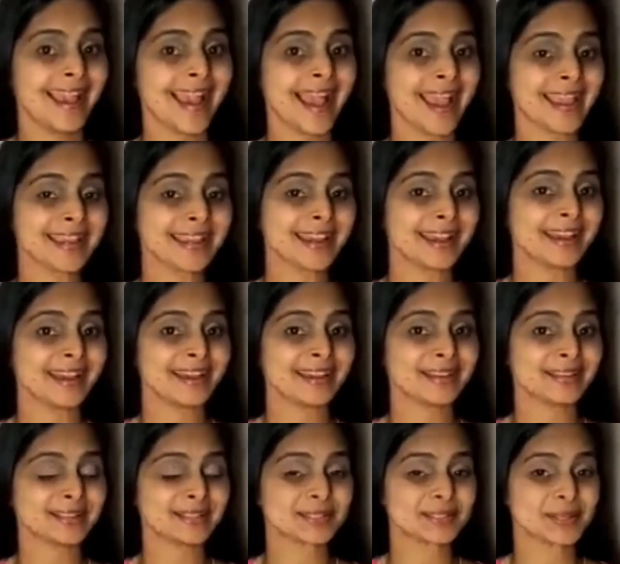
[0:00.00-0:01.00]
Hi
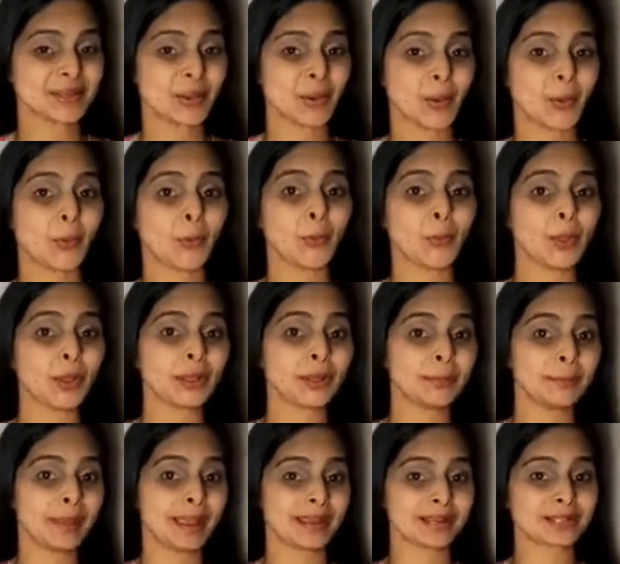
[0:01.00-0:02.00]
guys, welcome
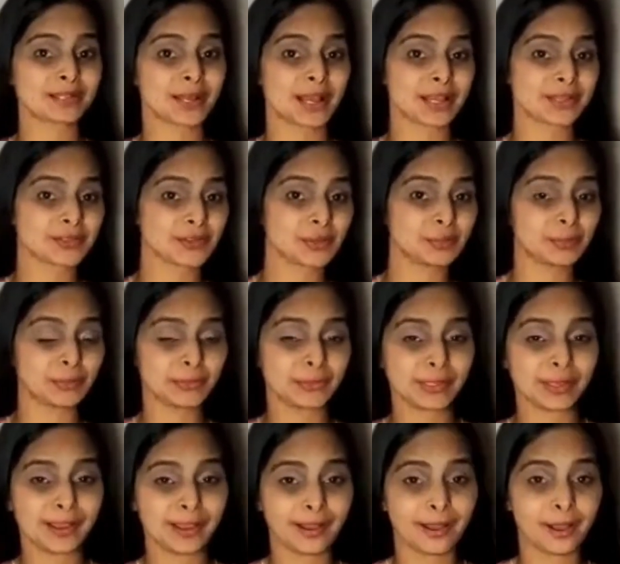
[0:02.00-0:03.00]
back to
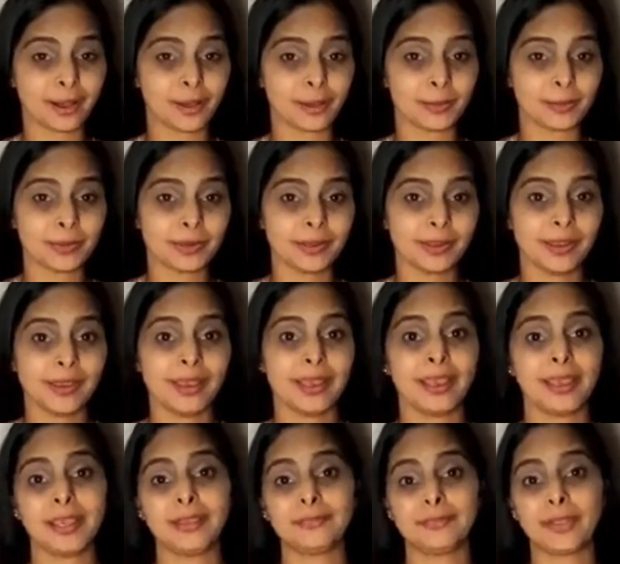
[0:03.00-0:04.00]
AzraBeautyHub.
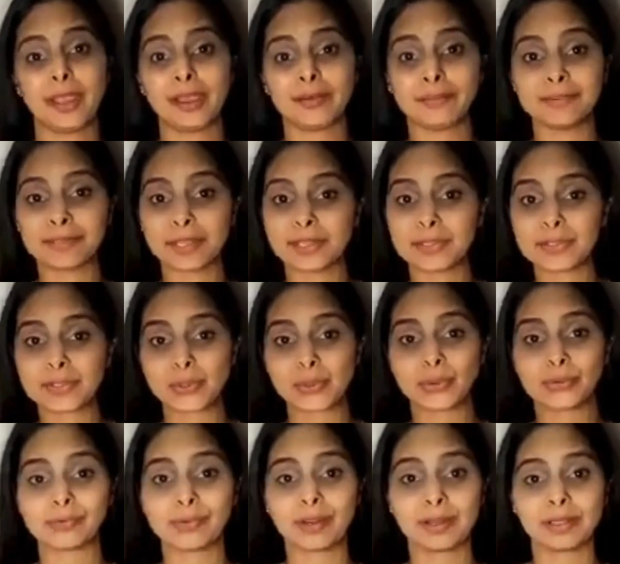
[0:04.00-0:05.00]
If you haven't done so
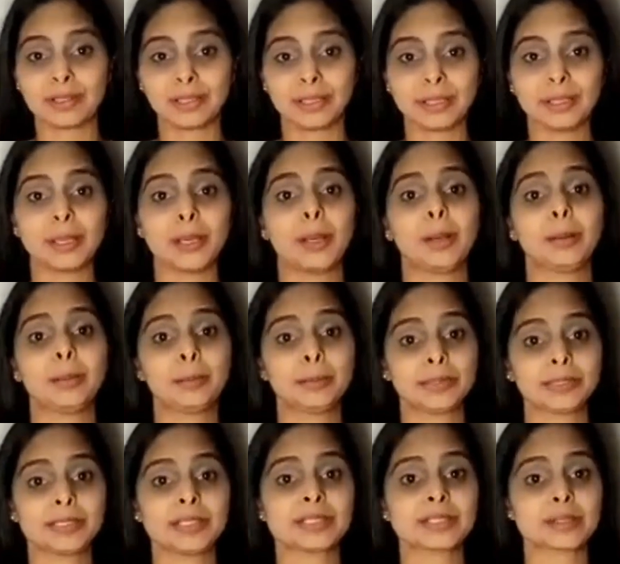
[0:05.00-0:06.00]
already,
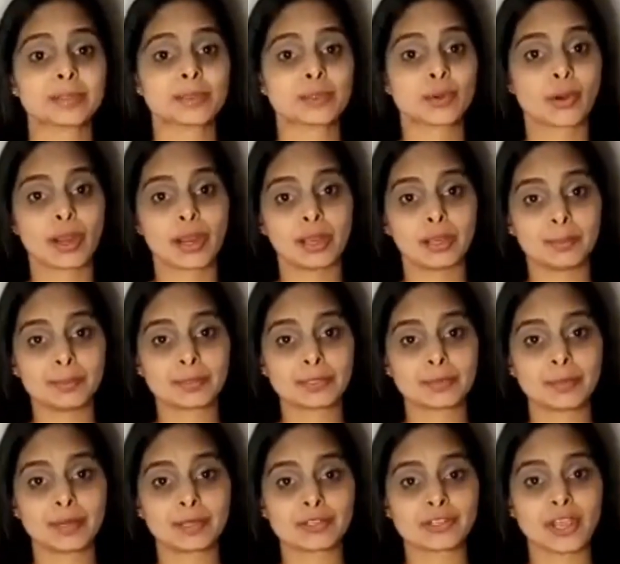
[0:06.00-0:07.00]
please subscribe to
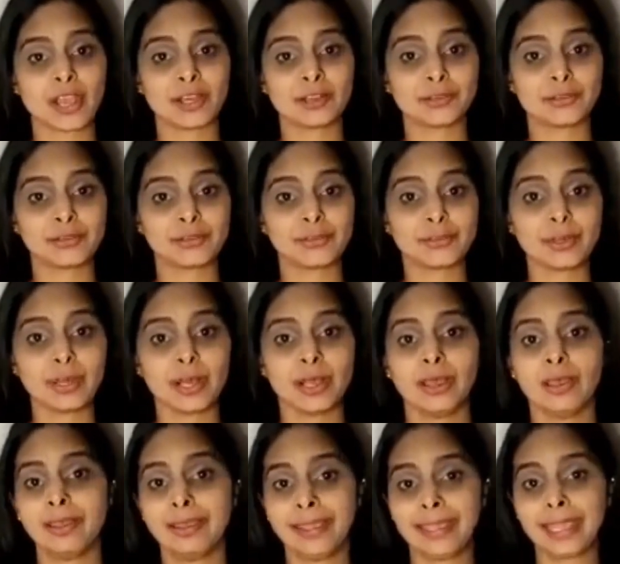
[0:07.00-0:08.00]
my channel,
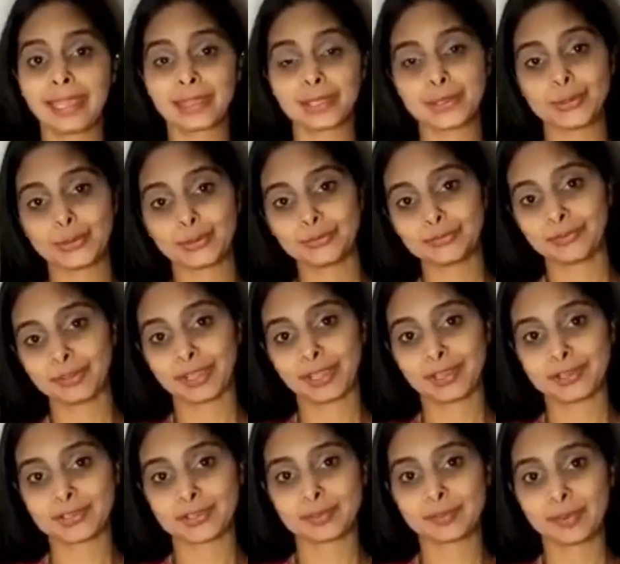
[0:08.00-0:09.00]
hit the
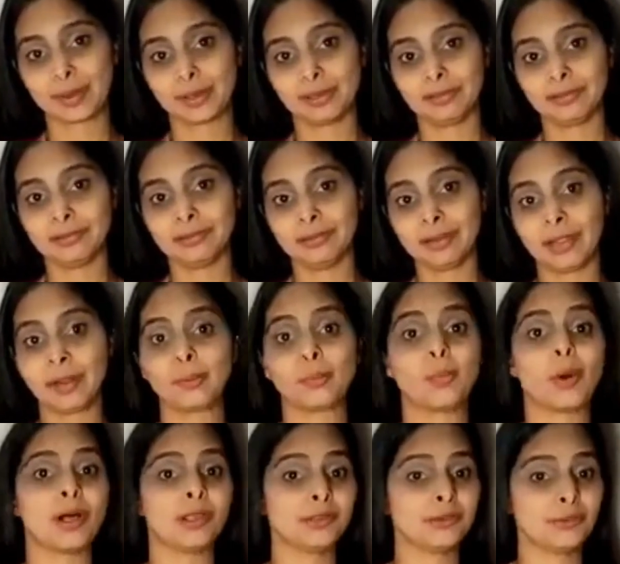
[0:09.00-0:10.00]
notification button, and
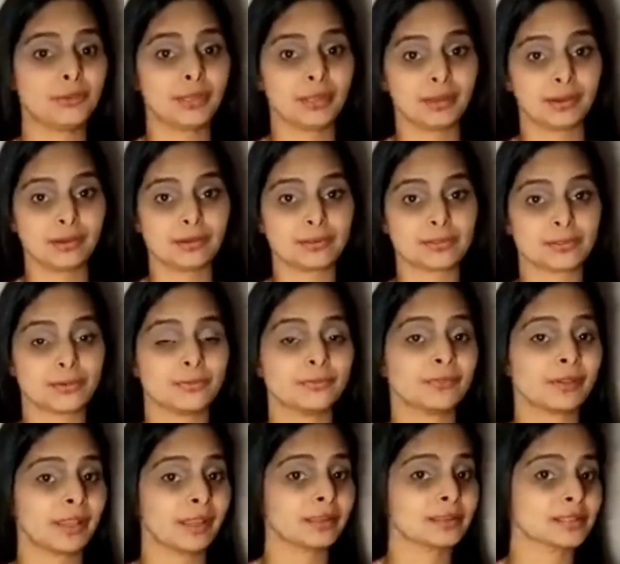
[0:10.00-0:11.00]
while you're there, don't
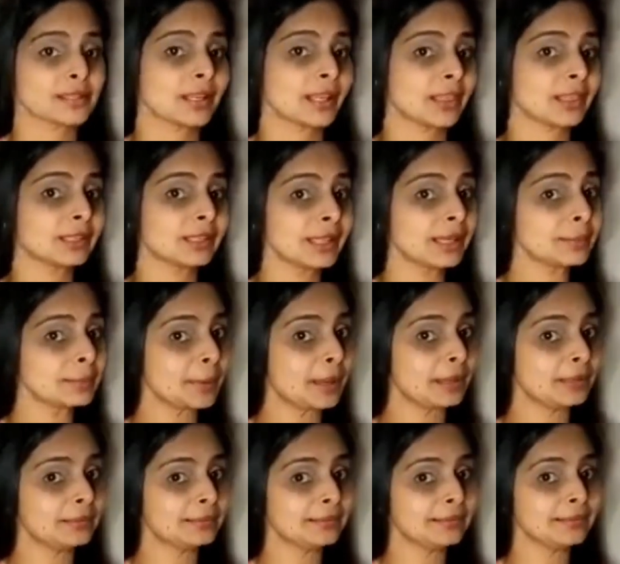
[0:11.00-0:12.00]
forget to hit the like
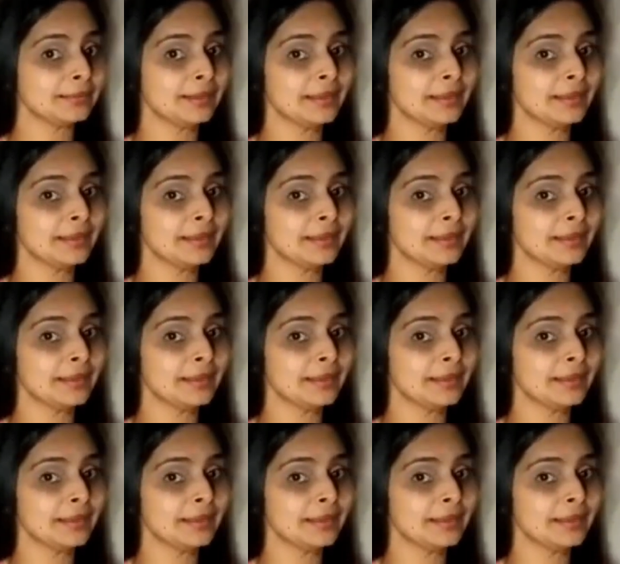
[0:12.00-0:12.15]
button.